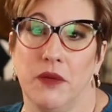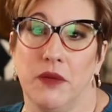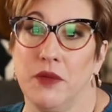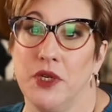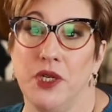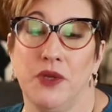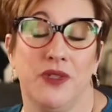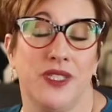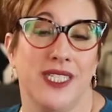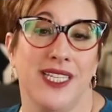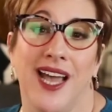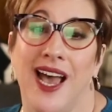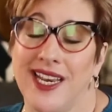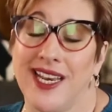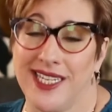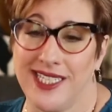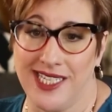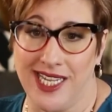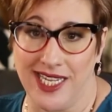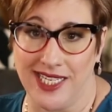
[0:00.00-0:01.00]
someone who's
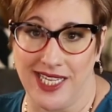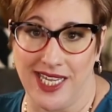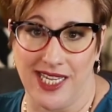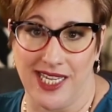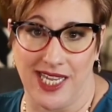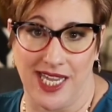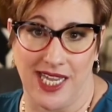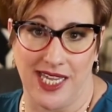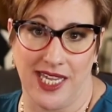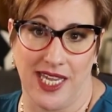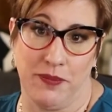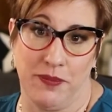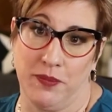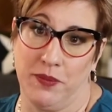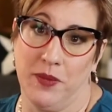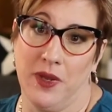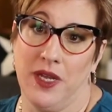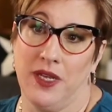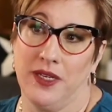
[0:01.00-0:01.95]
not a techie, geeky